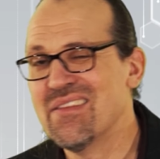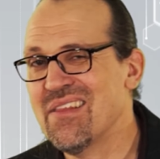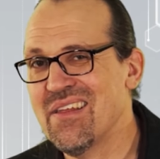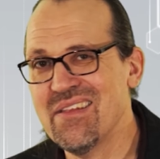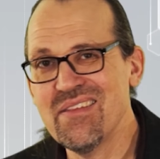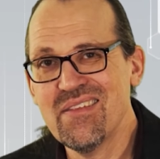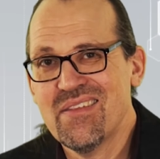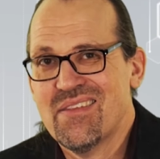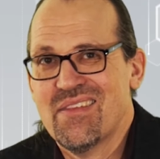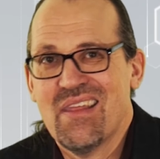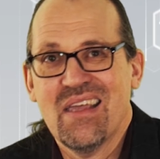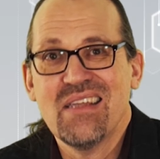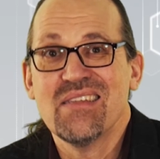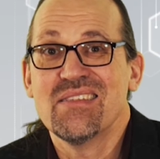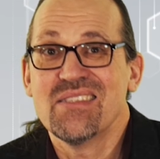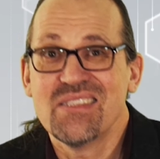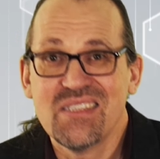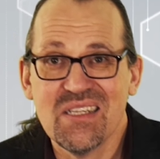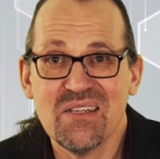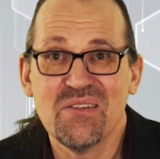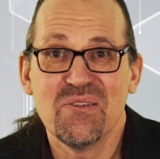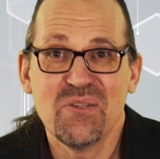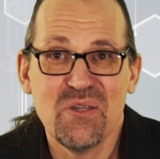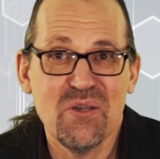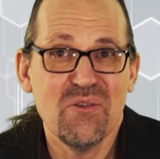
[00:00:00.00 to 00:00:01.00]
you're
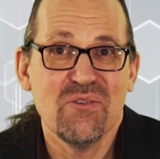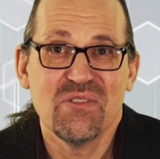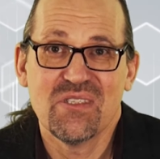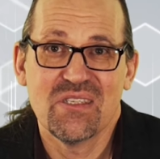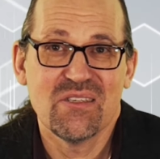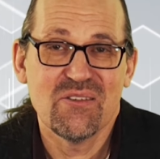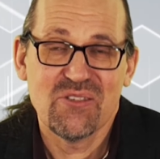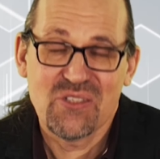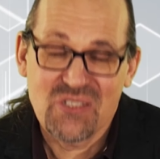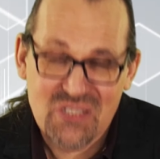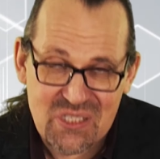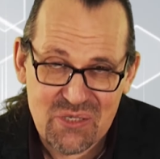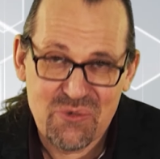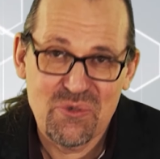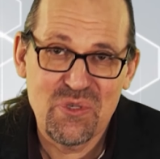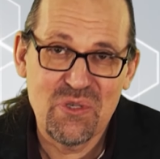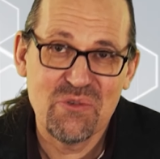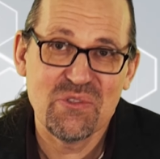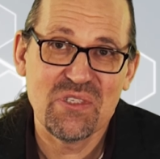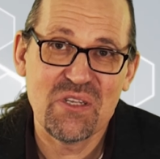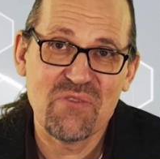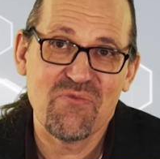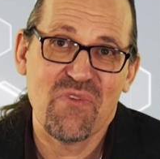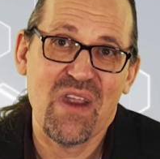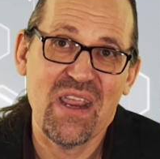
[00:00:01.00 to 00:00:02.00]
still using